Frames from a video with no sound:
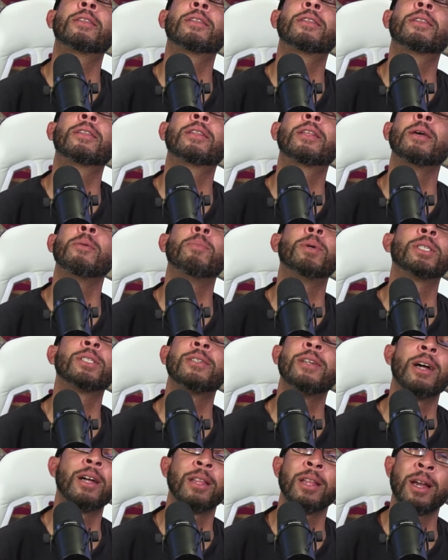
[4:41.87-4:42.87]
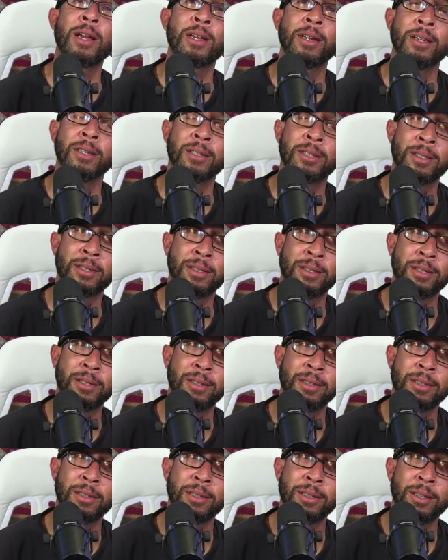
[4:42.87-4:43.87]
they must not like us.
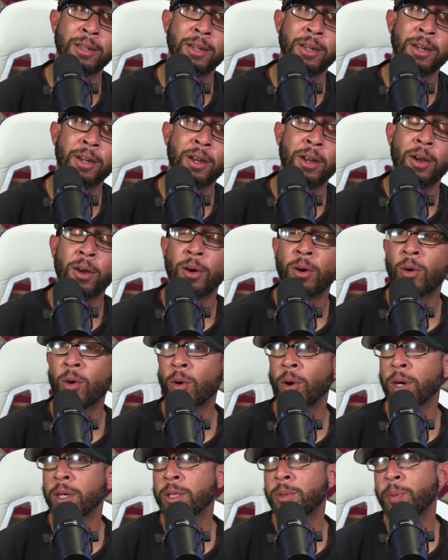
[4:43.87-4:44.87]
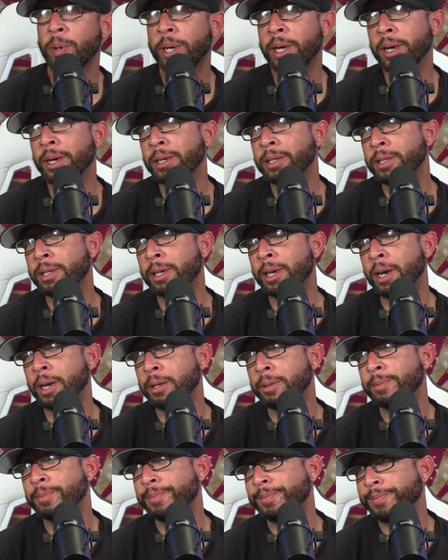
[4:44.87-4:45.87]
Or it's because, you know,
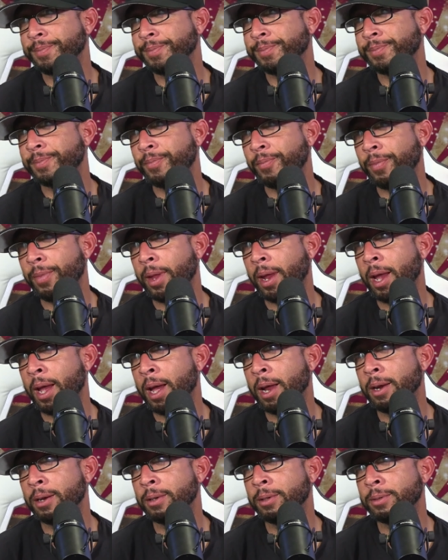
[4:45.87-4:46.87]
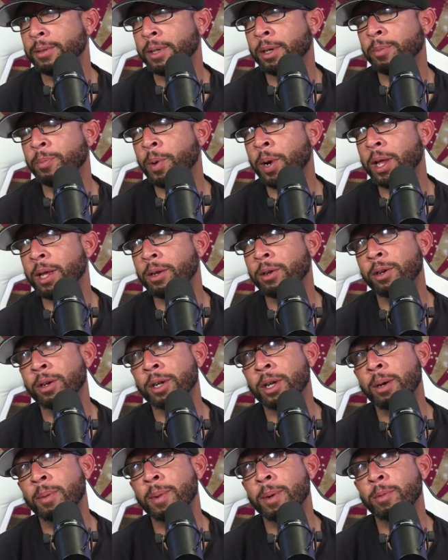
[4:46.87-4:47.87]
I don't know, they're probably going to
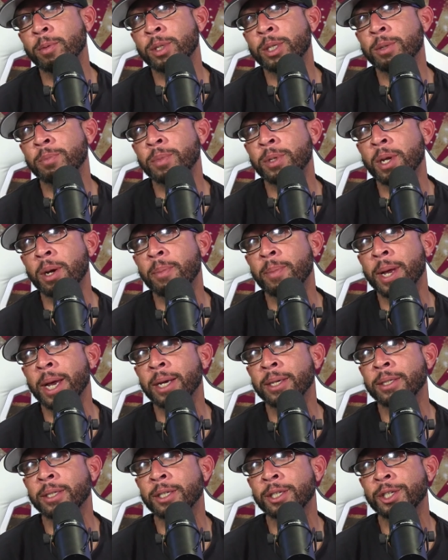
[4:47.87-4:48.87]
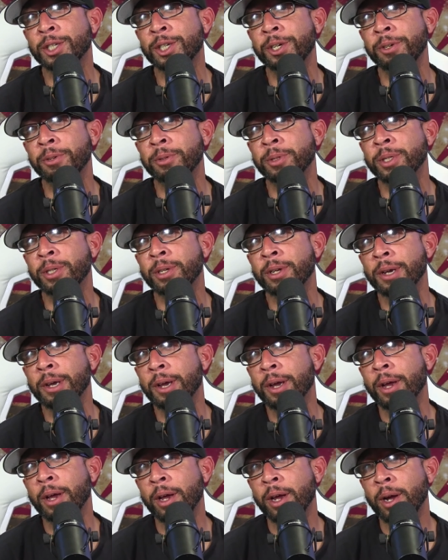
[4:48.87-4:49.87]
come up with some dumbass excuse
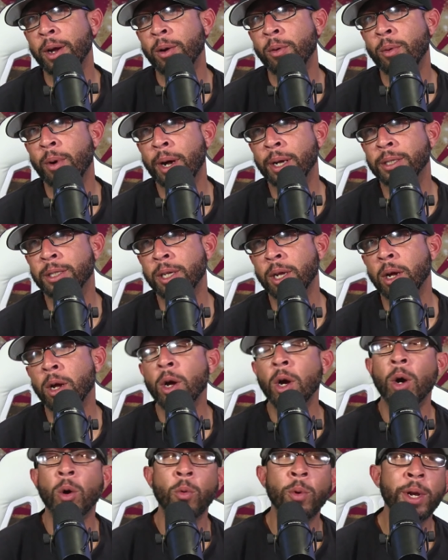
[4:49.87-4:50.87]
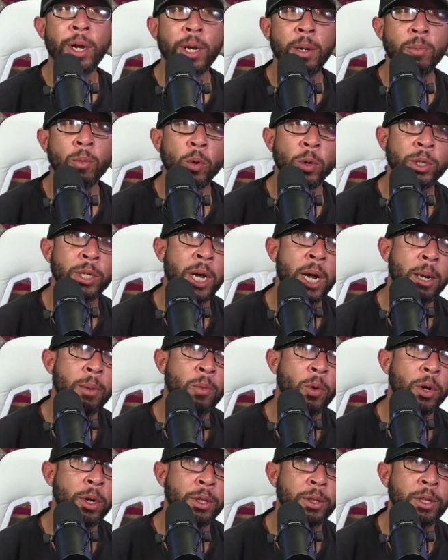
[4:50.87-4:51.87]
why it's not we need more time on
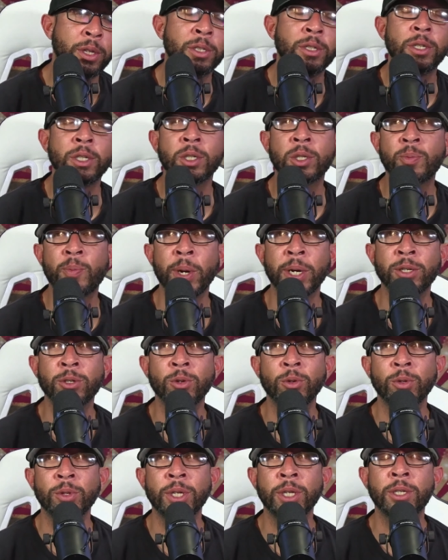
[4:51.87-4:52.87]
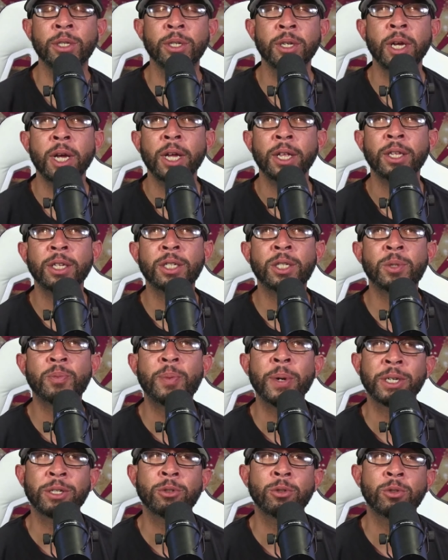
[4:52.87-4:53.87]
it. This is special. This this is
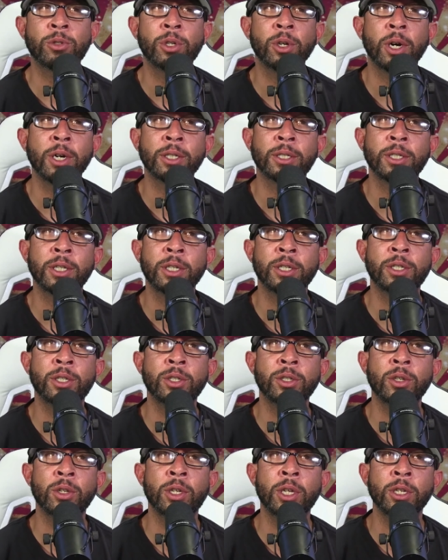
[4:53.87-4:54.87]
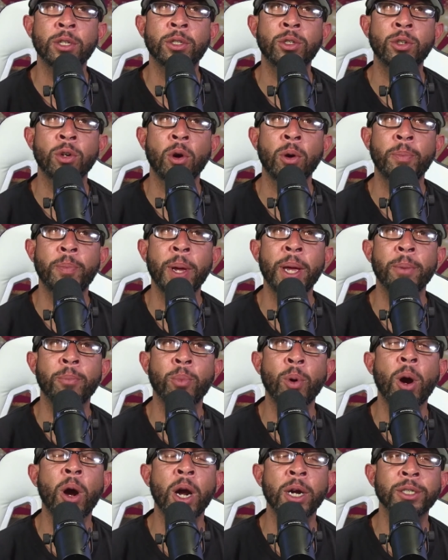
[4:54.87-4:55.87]
special to us. This is this is our pet
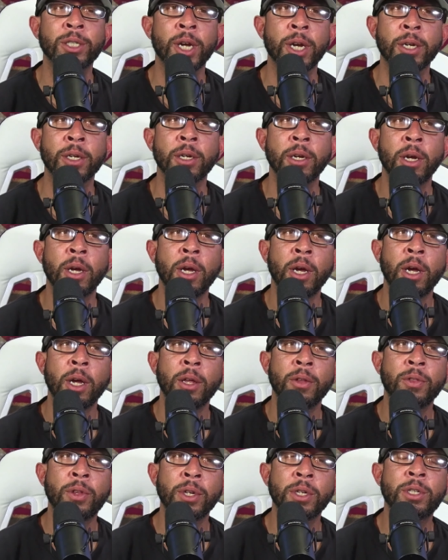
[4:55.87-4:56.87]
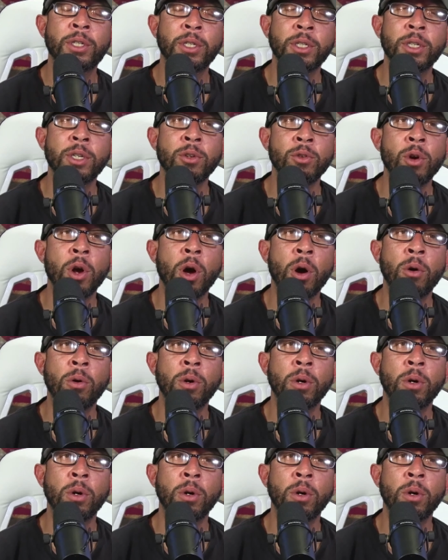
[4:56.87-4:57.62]
project. This is, you know,